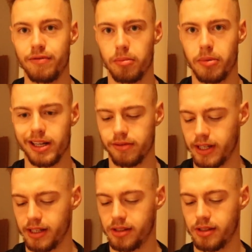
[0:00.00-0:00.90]
for
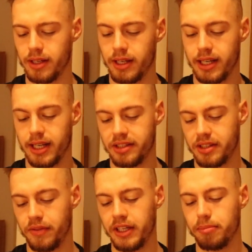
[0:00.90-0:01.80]
breakfast is
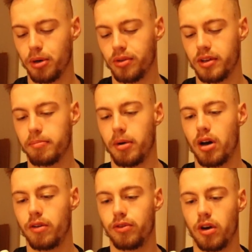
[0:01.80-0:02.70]
the vegan protein
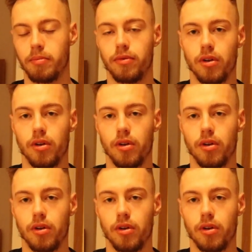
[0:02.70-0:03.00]
bar from